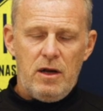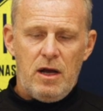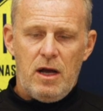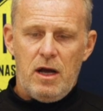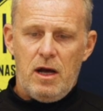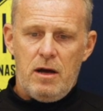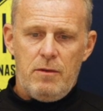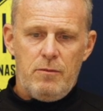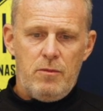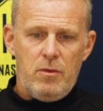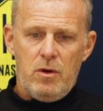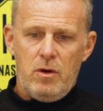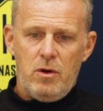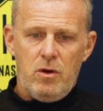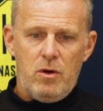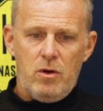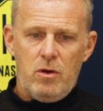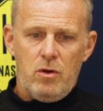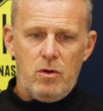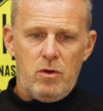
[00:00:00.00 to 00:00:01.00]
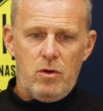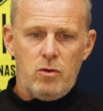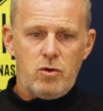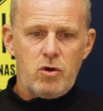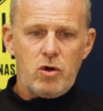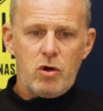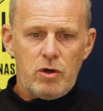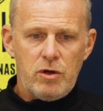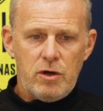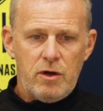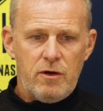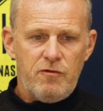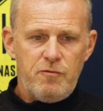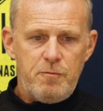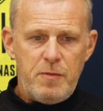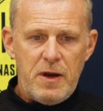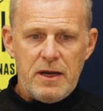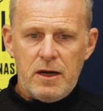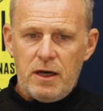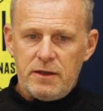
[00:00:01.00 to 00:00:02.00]
Who couldn't have
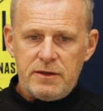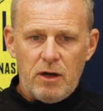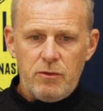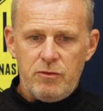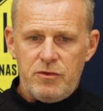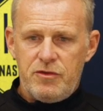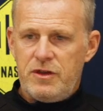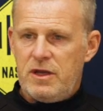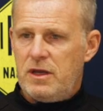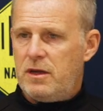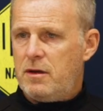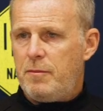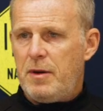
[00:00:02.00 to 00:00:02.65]
been, I don't think,